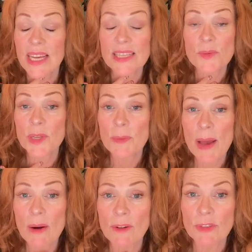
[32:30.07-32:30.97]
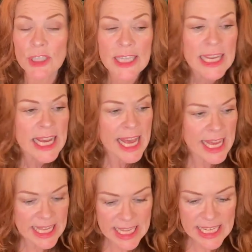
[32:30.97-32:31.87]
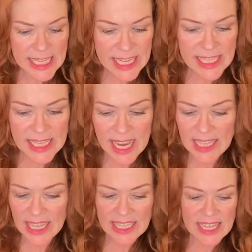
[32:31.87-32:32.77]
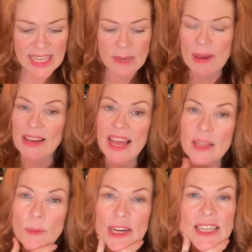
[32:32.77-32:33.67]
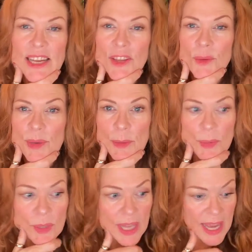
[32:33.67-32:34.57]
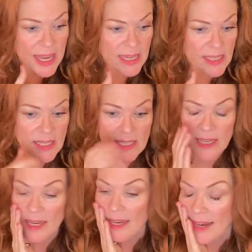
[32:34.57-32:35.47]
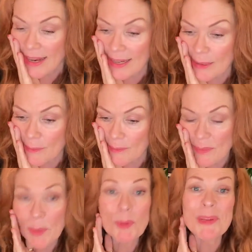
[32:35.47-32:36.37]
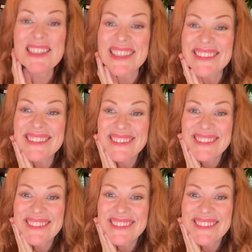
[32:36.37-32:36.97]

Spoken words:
That's really powerful. And in this sense, I'd like to think about calibrating to other people as people pleasing.